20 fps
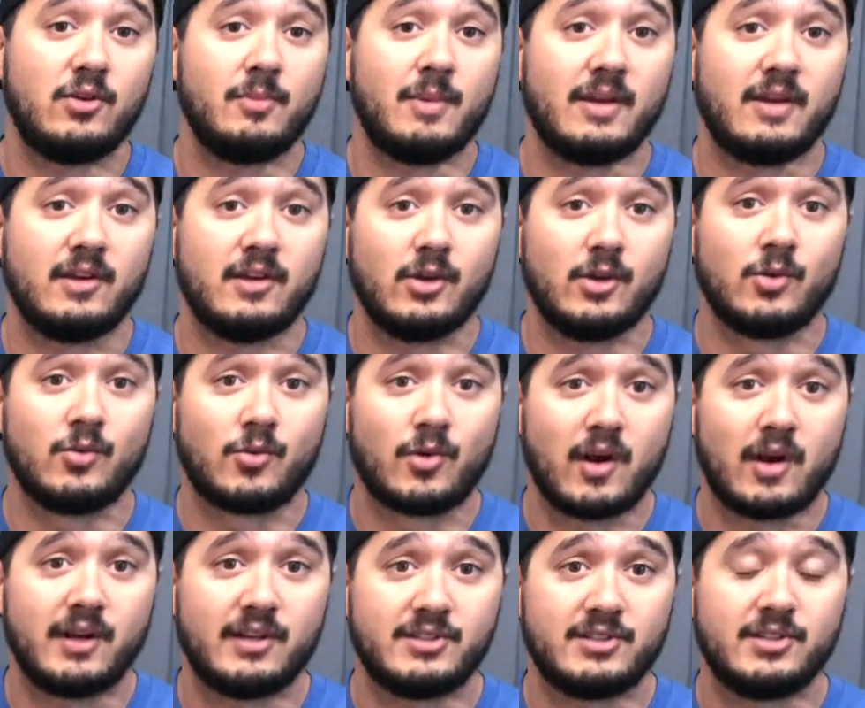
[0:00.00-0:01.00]
do make a good
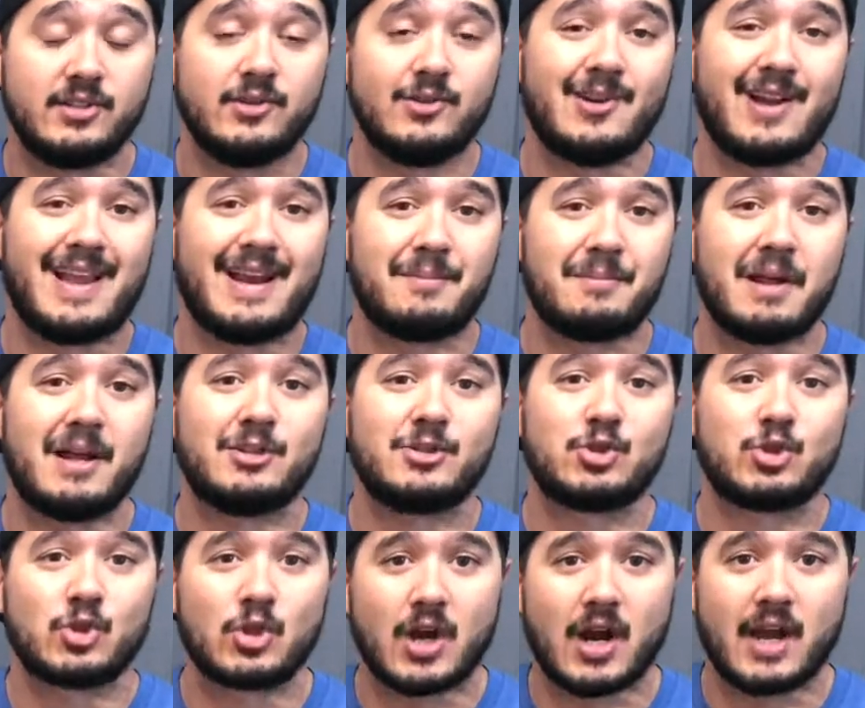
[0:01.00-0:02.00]
running shoe, and I'm not
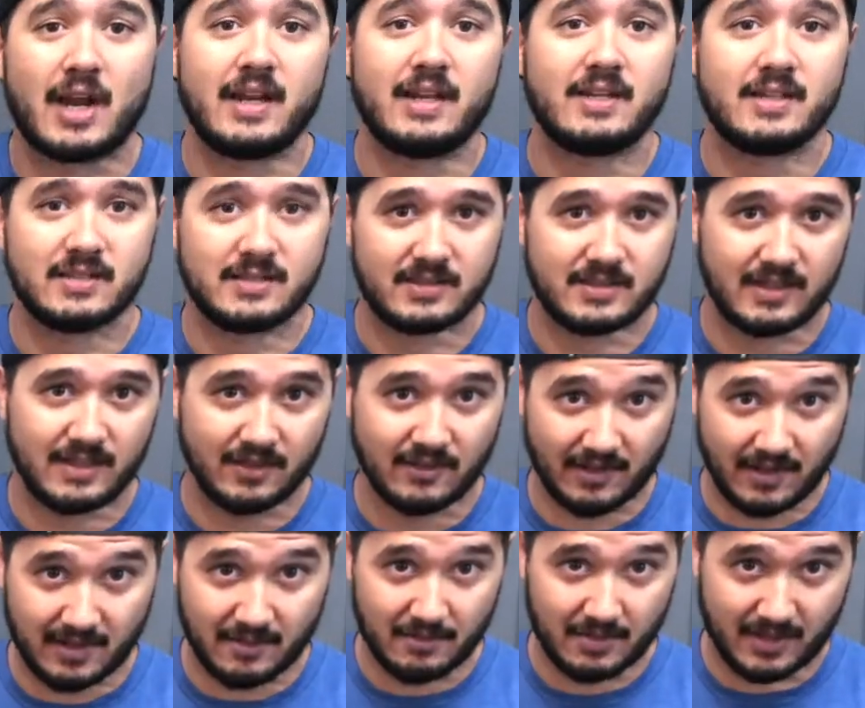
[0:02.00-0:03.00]
trying to
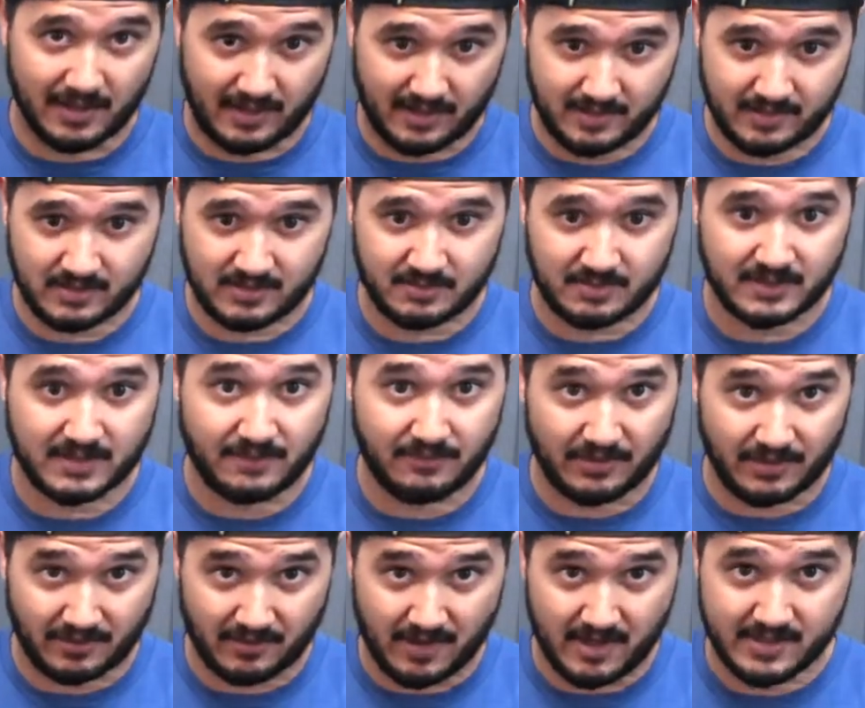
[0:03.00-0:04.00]
steer anybody in a
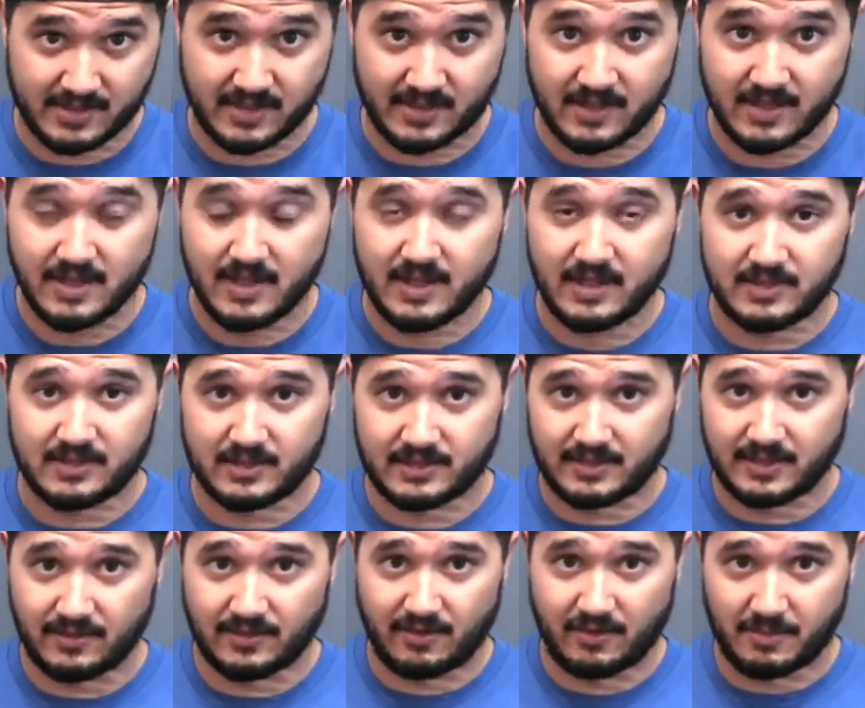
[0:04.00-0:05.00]
specific direction,
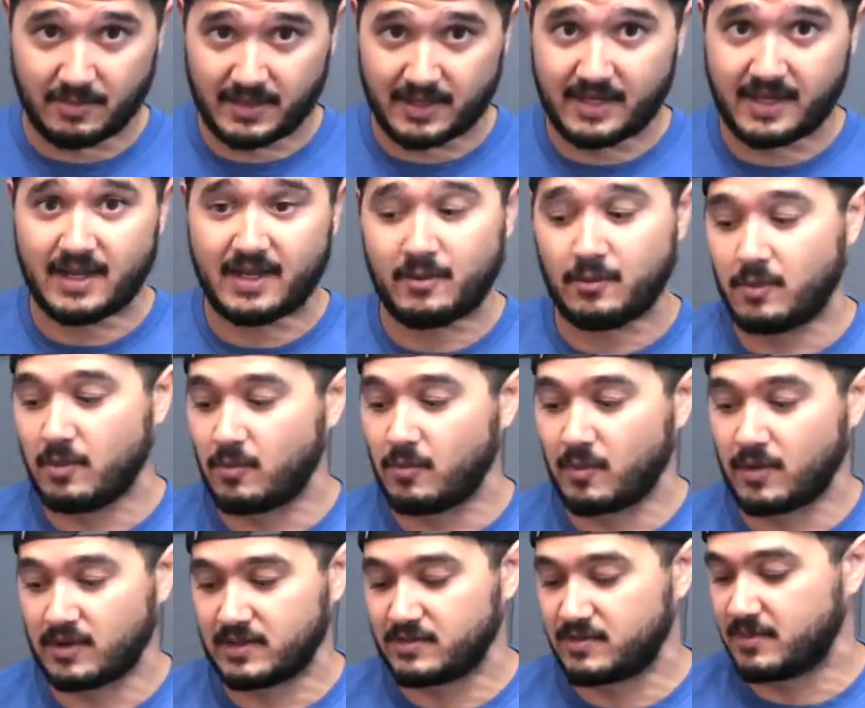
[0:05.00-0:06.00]
just telling everybody kind of what
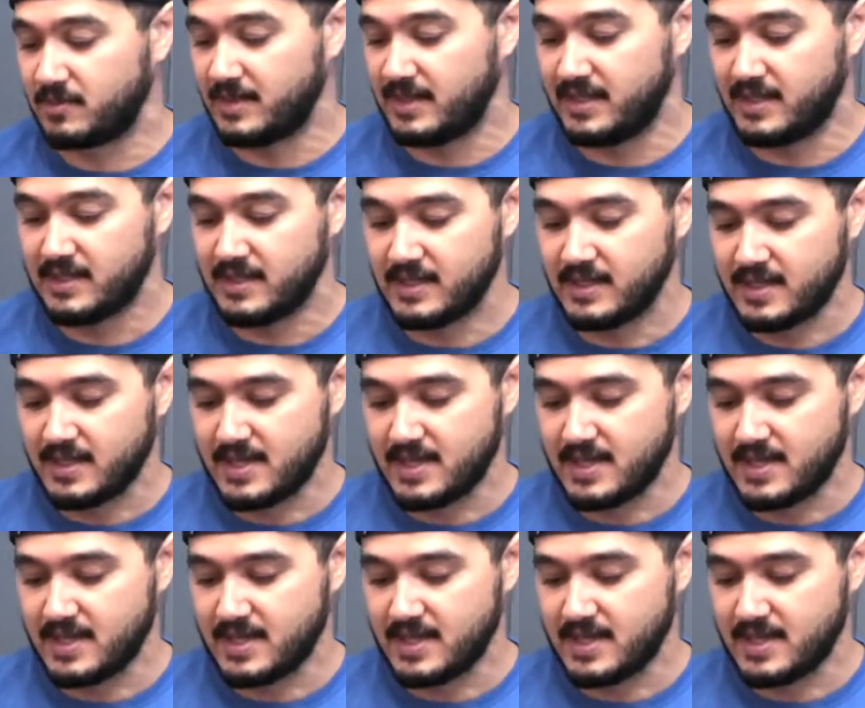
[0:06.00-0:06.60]
works for me.